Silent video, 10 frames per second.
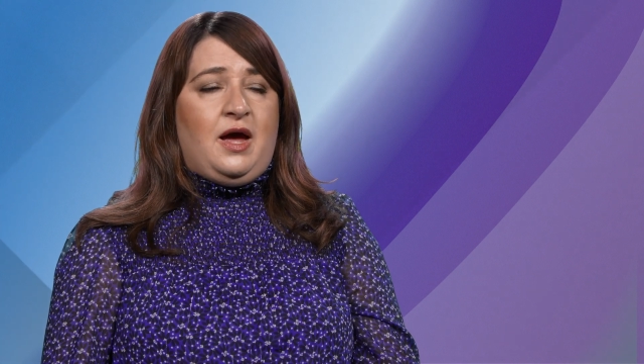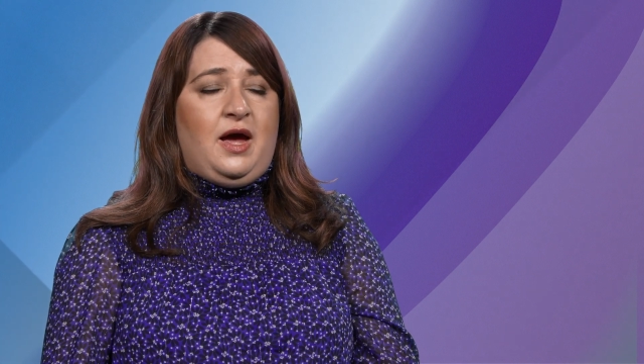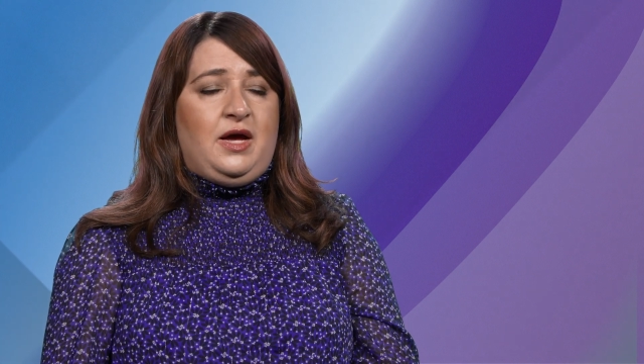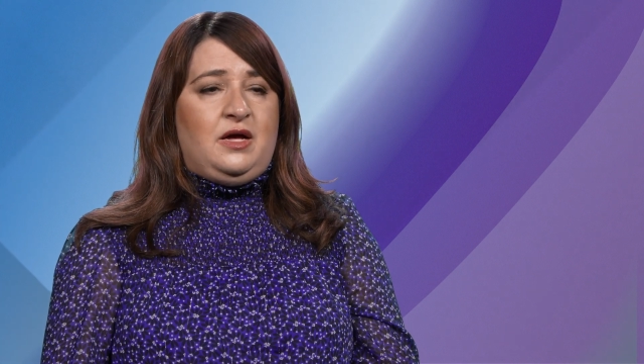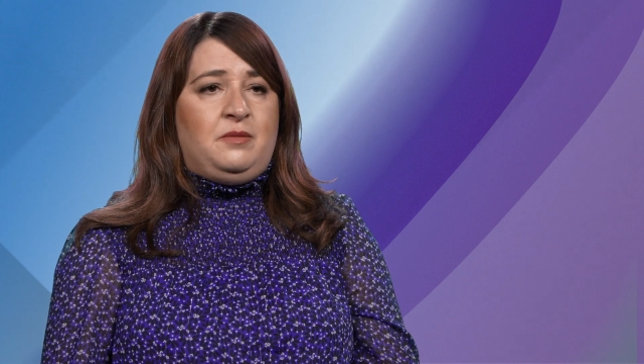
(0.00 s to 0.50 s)

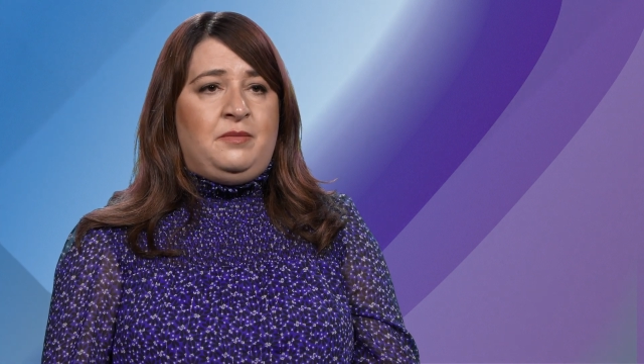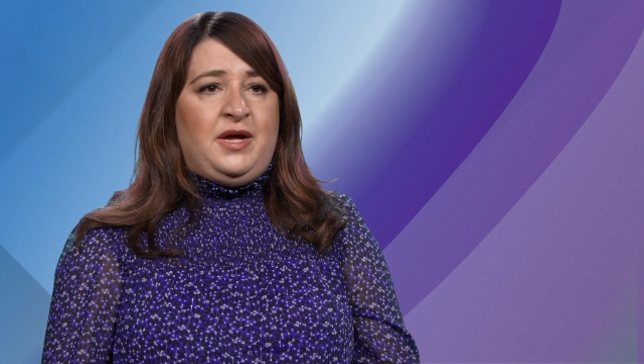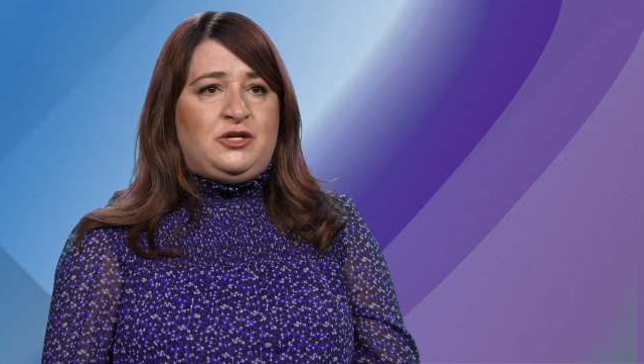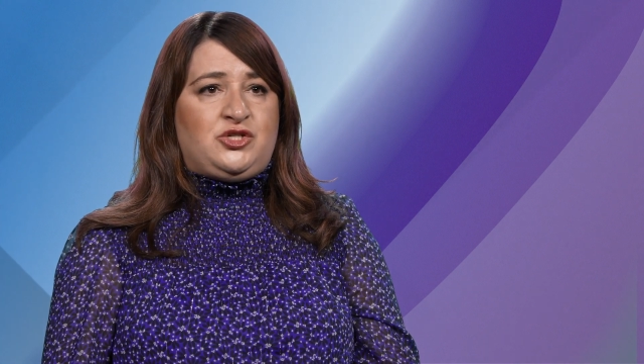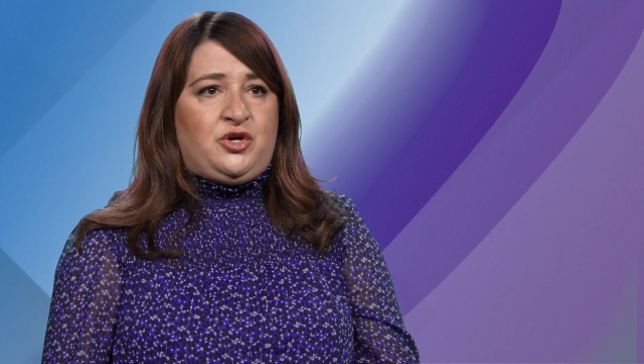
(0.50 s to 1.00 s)
and
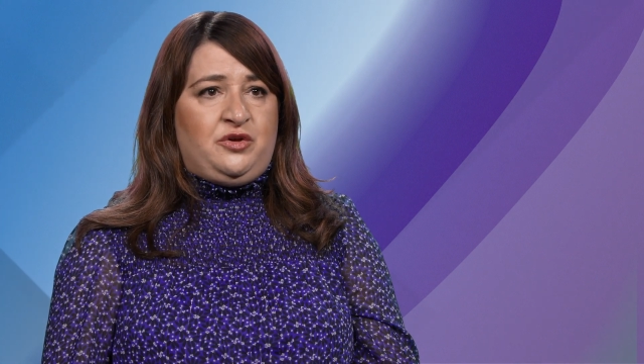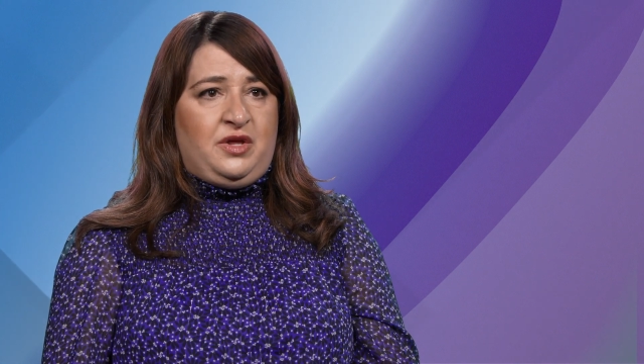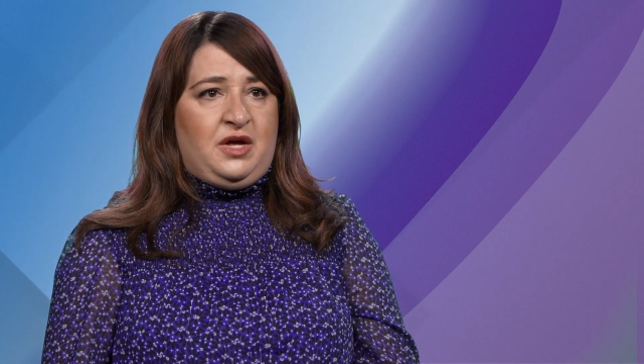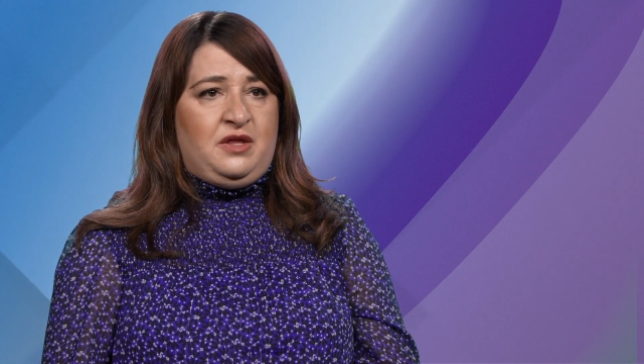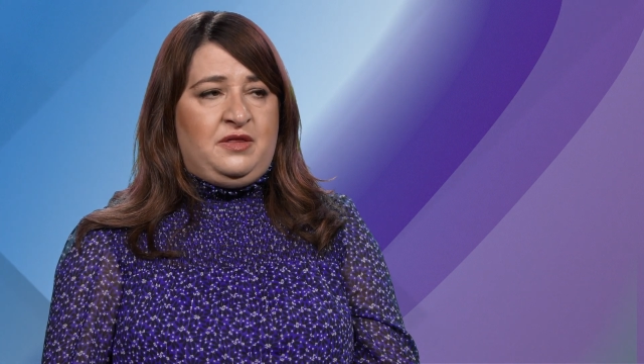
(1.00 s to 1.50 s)
make sure
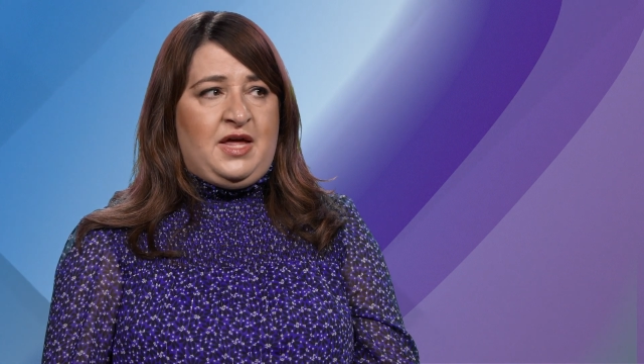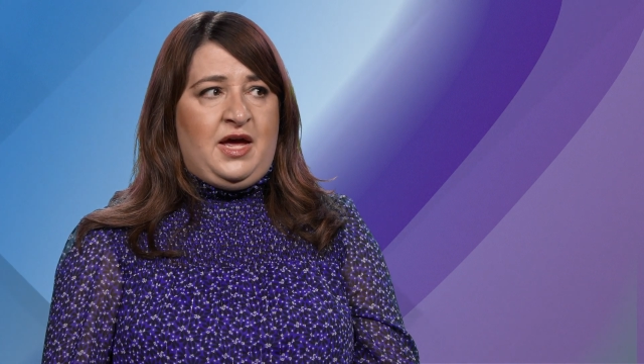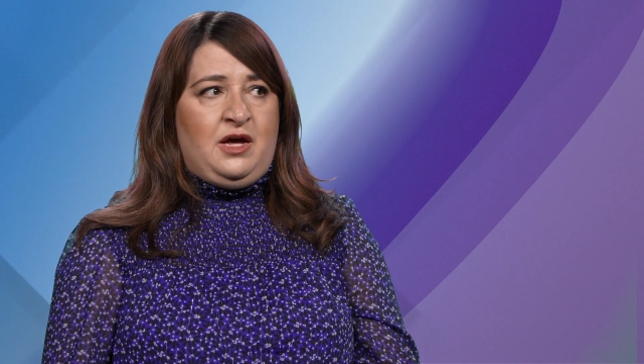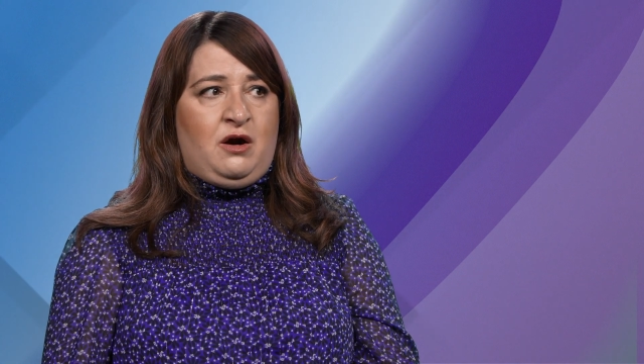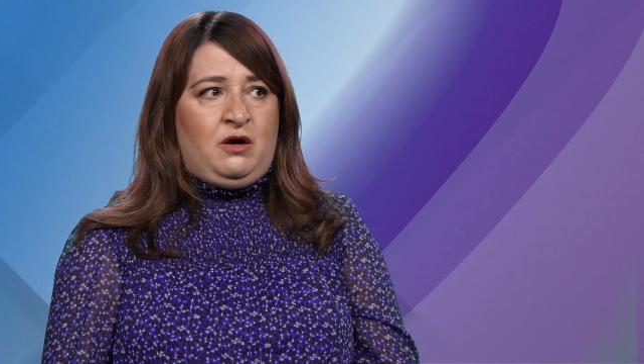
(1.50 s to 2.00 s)
that
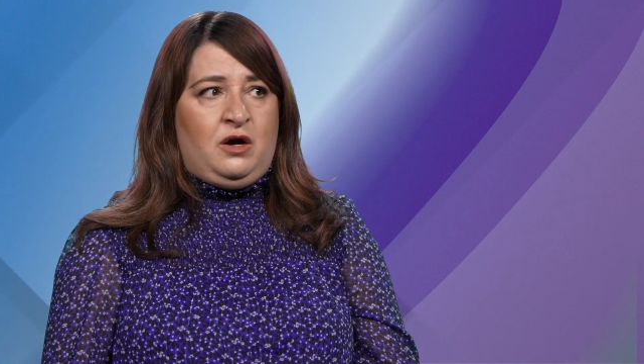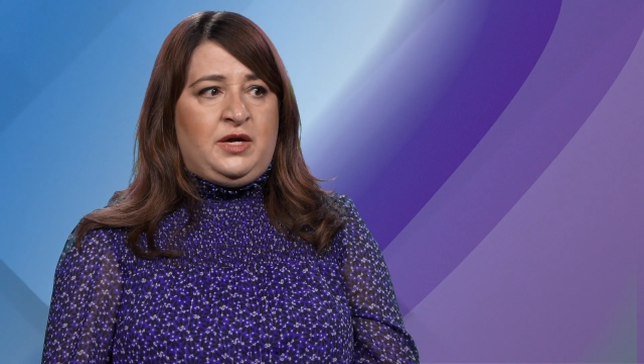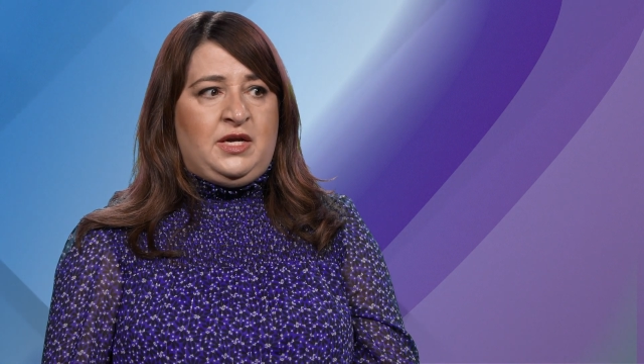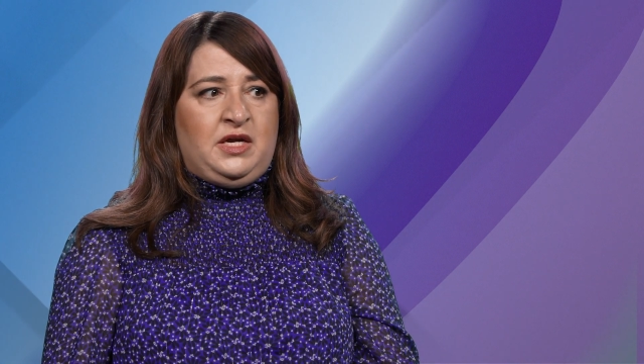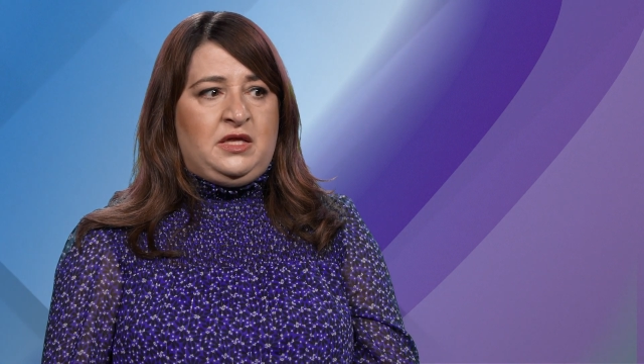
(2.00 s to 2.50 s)
they are getting